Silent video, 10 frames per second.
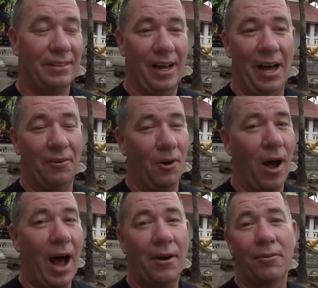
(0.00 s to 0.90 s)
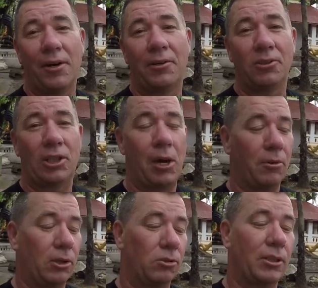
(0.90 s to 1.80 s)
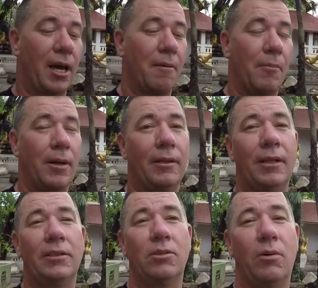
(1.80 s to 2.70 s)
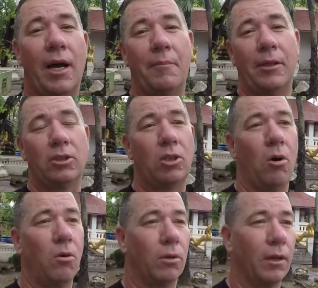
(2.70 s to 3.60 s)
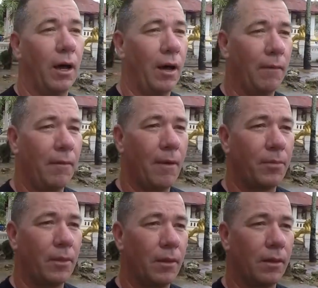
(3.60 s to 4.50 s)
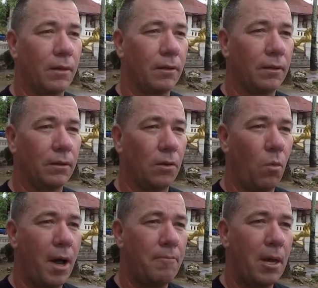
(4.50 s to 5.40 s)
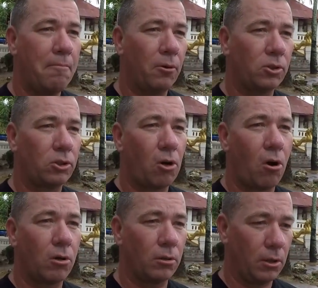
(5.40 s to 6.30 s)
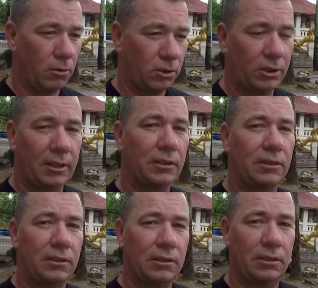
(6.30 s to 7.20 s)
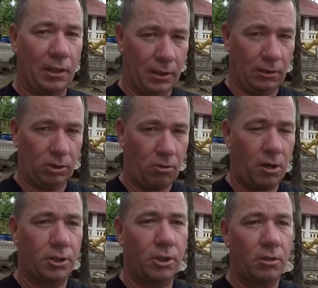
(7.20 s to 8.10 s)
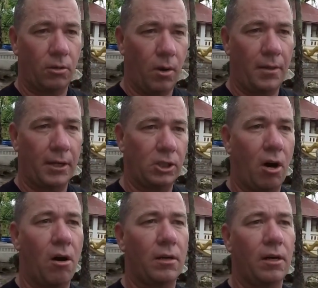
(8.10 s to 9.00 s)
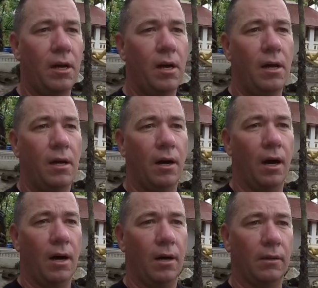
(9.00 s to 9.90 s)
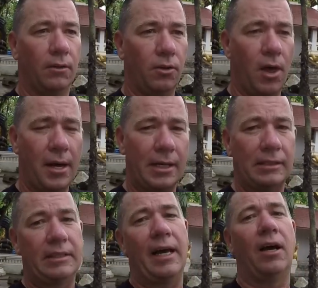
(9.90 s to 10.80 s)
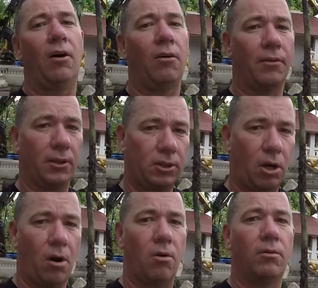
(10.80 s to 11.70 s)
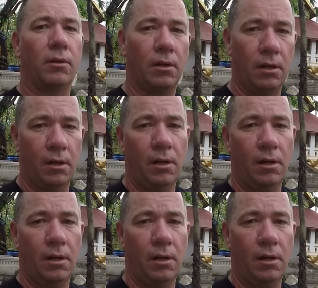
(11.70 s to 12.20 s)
I don't know. I don't understand what they're saying, but this is what I've been told. The way people start their sentence structure, the way they talk, they can tell the tone,